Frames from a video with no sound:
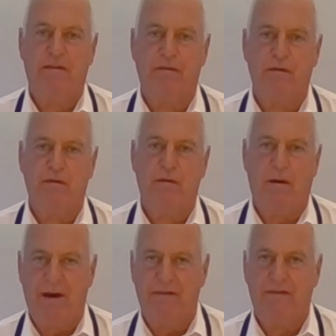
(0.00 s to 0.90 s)
through,
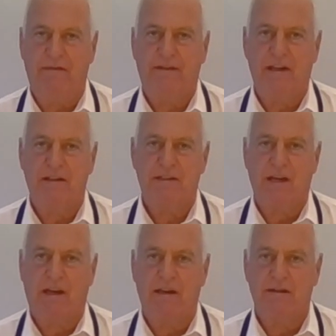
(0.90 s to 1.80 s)
about 15
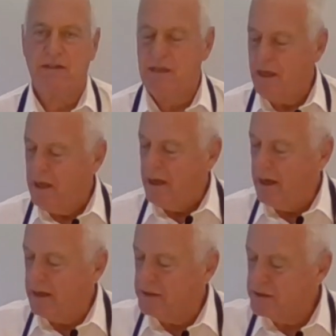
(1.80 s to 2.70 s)
seconds,
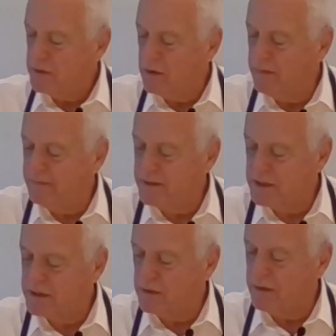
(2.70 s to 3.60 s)
and sort of
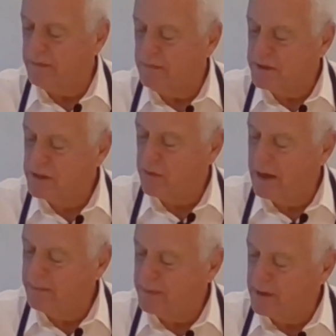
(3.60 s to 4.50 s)

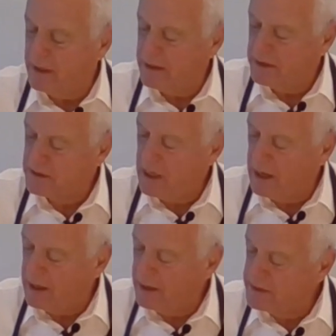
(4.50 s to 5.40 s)
scrape the
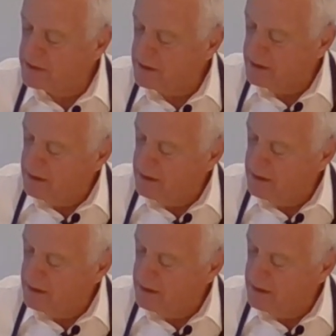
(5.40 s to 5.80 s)
sides